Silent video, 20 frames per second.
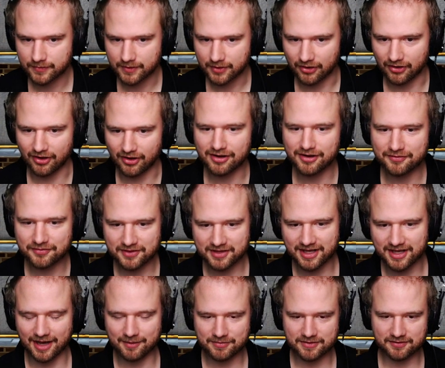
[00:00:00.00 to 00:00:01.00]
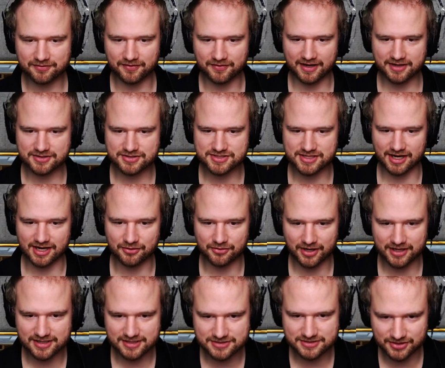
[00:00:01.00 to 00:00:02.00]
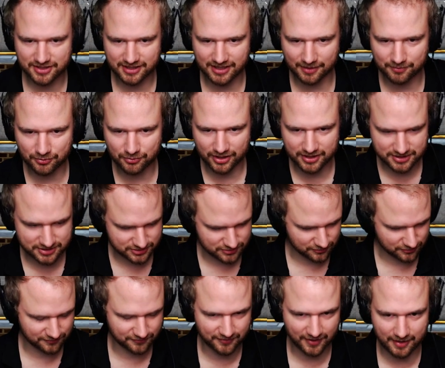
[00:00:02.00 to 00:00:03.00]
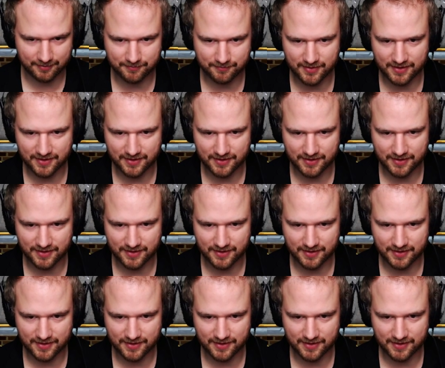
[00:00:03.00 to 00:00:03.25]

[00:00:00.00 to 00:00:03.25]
all of the camp defenders are ready to get upgraded to Femme